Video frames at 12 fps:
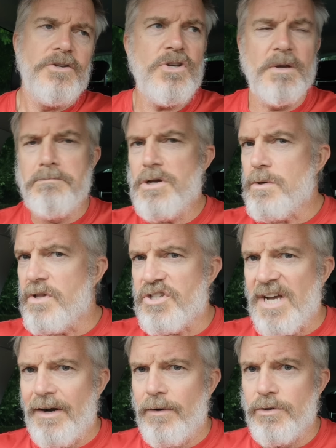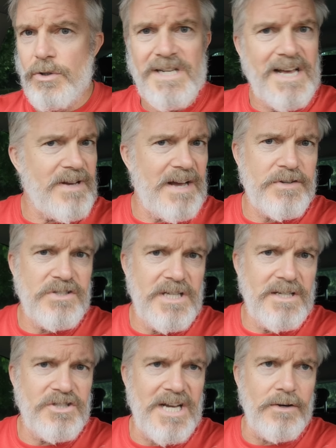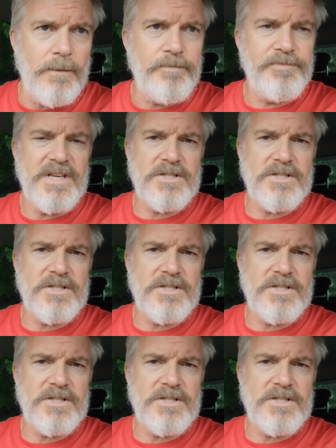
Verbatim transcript: You can mute the channel. You never have to see the channel.